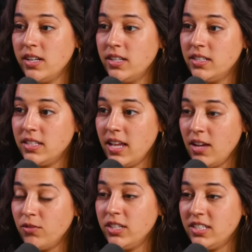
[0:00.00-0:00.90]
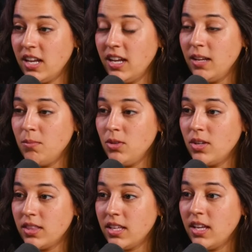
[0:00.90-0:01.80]
is every time you
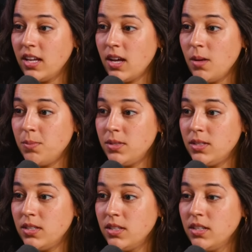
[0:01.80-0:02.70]
get the hiccups,